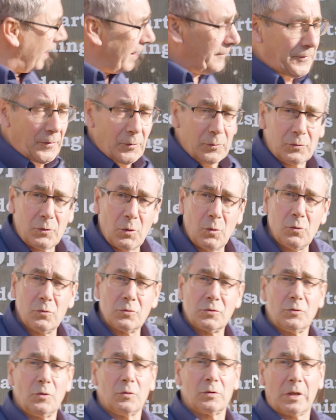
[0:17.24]
If your
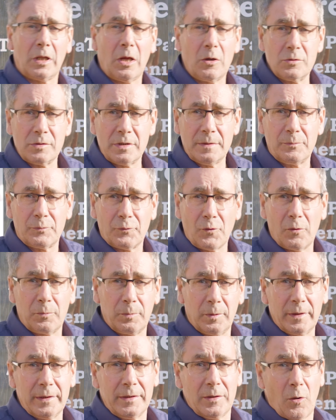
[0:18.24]
door's not closing
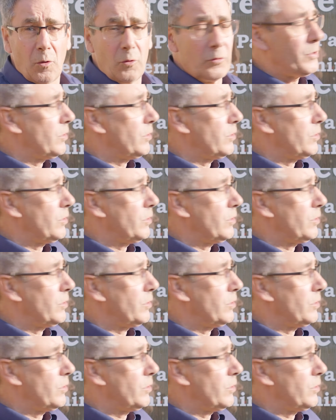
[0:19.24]
properly or